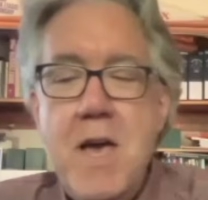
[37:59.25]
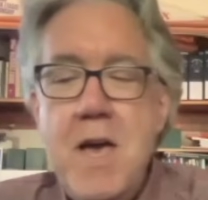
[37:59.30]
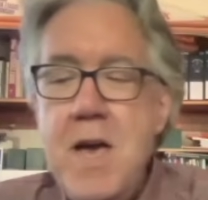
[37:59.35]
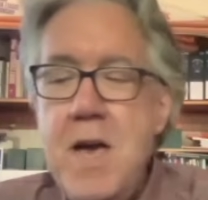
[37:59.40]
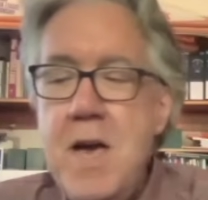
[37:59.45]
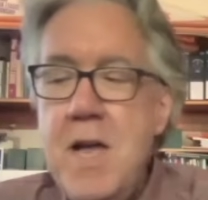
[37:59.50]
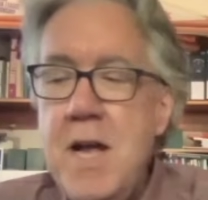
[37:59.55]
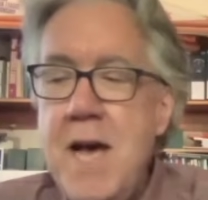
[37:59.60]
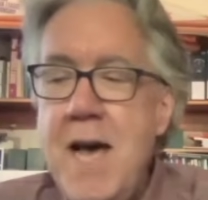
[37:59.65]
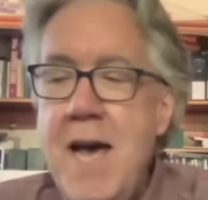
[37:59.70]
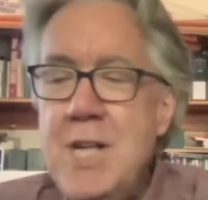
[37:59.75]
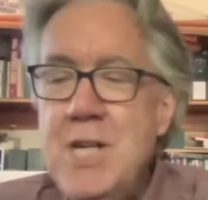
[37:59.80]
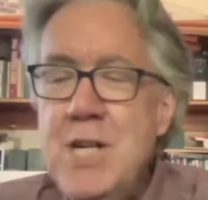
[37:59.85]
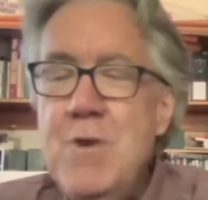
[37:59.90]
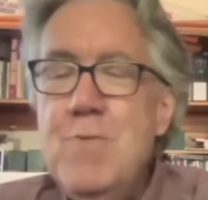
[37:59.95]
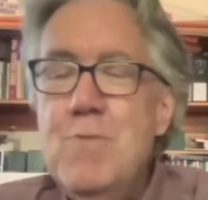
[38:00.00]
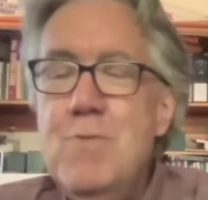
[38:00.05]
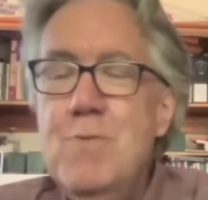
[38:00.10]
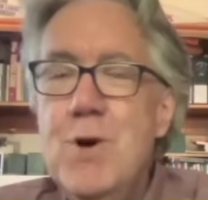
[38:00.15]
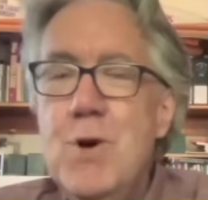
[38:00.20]
and I
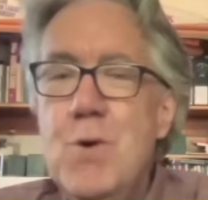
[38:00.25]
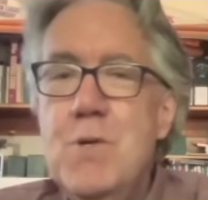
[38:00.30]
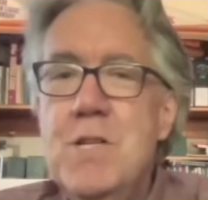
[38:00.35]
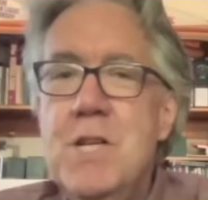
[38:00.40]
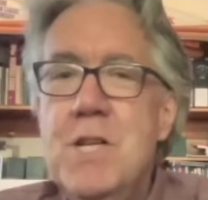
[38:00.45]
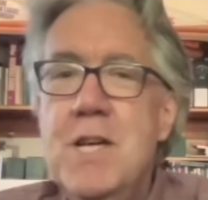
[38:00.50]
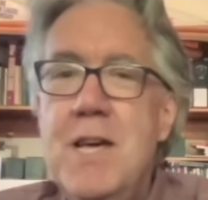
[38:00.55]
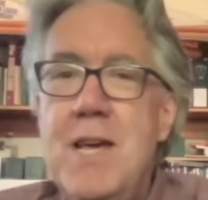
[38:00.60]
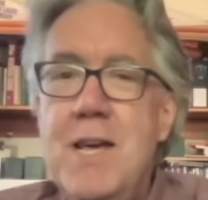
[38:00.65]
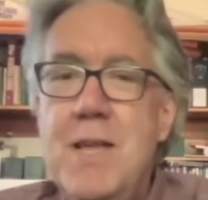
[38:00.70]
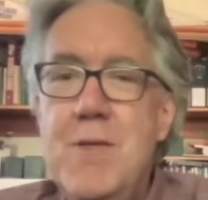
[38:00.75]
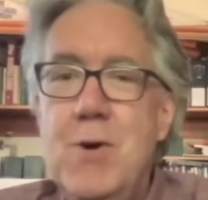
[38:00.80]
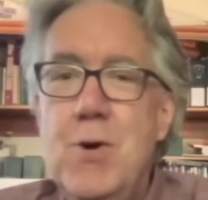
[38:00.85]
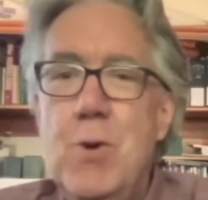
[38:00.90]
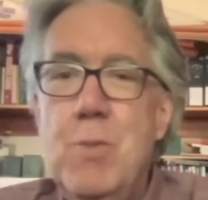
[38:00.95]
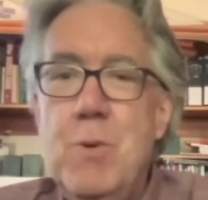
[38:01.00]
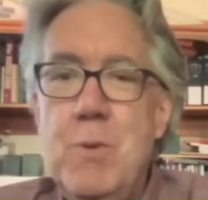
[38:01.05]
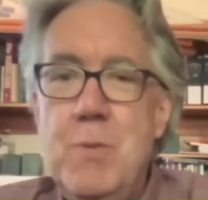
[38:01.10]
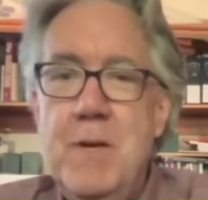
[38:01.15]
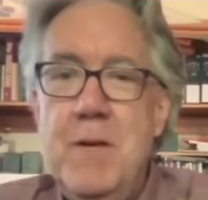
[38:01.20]
actually wrote to Keith
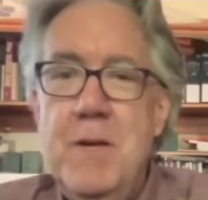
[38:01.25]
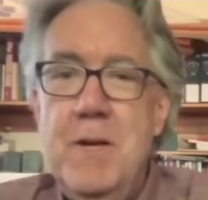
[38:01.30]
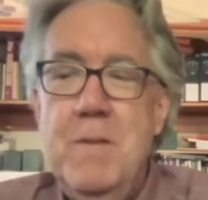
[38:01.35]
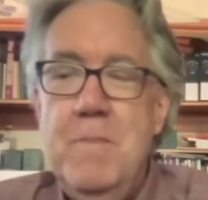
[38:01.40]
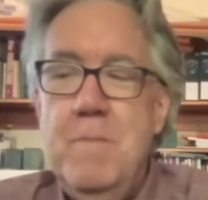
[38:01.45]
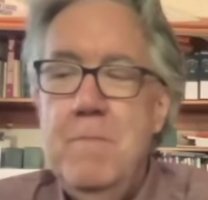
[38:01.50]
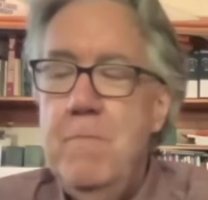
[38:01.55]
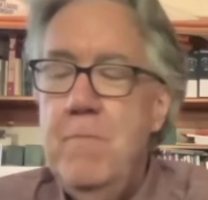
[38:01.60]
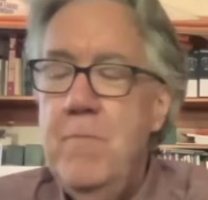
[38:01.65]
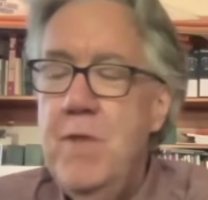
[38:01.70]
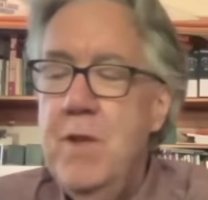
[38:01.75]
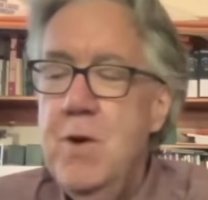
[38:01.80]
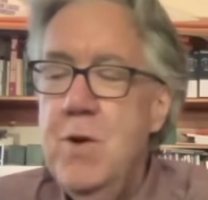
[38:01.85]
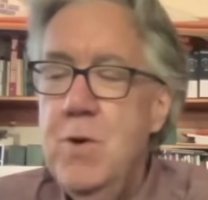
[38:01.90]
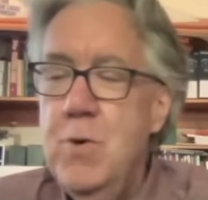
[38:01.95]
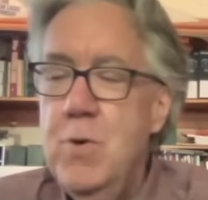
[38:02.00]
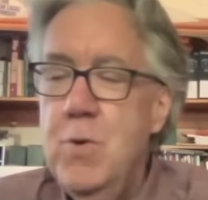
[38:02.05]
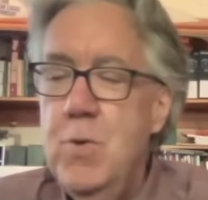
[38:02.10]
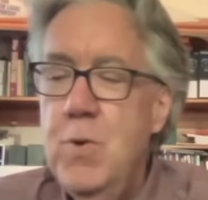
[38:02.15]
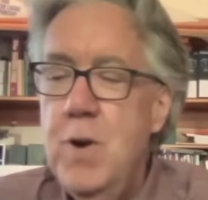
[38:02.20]
Olbermann,
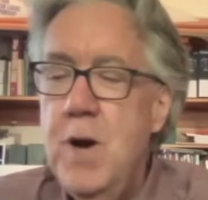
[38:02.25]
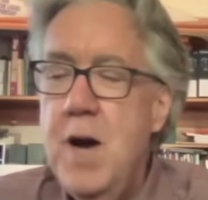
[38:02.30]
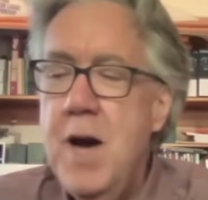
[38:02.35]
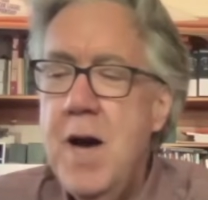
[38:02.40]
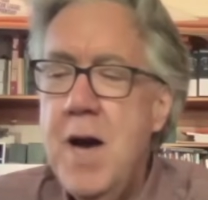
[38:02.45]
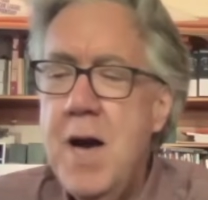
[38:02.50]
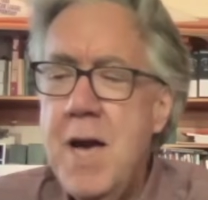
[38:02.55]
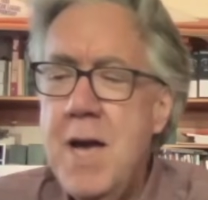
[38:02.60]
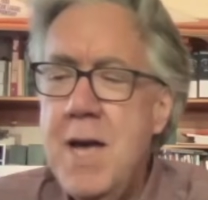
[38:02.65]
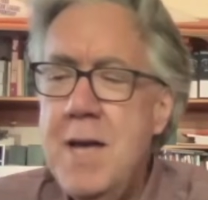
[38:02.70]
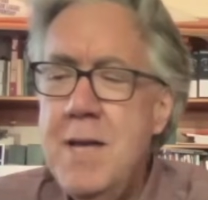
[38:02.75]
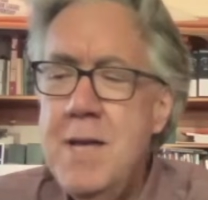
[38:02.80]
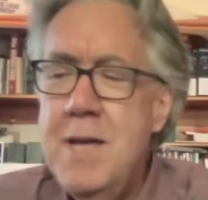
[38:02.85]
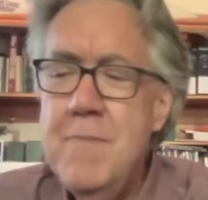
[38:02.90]
who I